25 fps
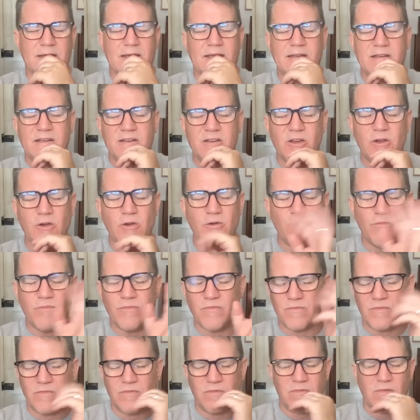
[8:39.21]
And
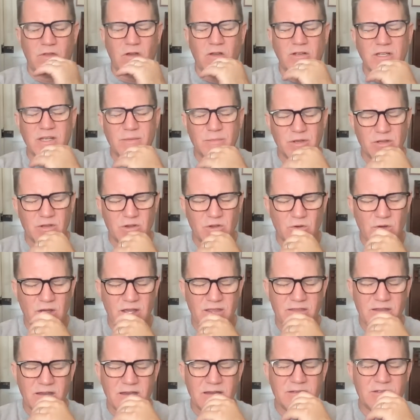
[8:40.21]
a long time ago,
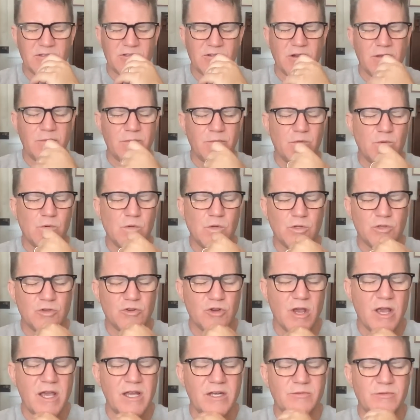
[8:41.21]
I thought Trump will
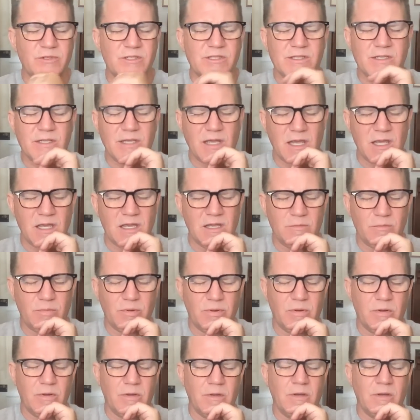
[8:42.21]
try to escape.